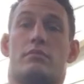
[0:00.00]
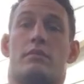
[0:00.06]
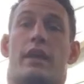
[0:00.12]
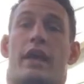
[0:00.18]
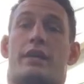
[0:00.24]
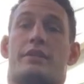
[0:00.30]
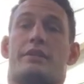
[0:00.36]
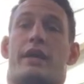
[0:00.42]

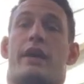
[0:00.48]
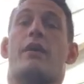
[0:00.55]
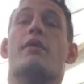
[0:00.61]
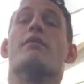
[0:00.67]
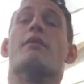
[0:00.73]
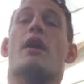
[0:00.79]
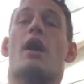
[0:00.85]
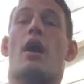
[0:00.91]
exhale
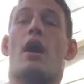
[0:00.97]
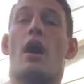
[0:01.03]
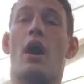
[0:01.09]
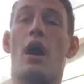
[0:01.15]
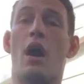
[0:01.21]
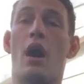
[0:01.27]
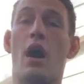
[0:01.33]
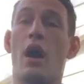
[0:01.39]

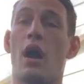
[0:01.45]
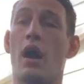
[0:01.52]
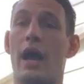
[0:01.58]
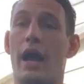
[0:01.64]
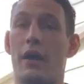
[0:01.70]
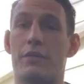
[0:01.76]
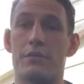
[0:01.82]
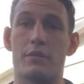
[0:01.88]

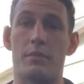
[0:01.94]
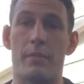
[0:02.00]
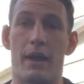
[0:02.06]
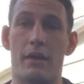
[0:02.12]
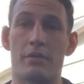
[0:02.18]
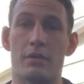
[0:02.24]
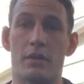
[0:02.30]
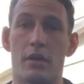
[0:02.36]
out through the
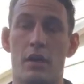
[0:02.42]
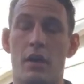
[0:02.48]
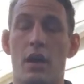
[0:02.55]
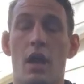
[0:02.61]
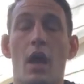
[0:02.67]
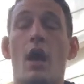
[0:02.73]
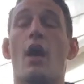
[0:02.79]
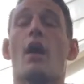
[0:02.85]
mouth
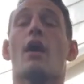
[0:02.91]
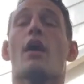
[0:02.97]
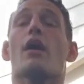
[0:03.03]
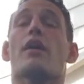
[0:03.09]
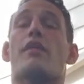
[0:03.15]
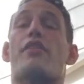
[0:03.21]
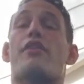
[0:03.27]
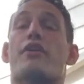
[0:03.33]

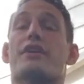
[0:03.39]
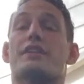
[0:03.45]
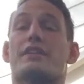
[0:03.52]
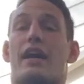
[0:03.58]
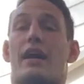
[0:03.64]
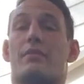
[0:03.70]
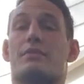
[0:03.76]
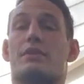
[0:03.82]
30
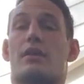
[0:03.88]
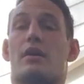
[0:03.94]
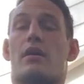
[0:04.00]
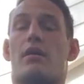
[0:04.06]
times.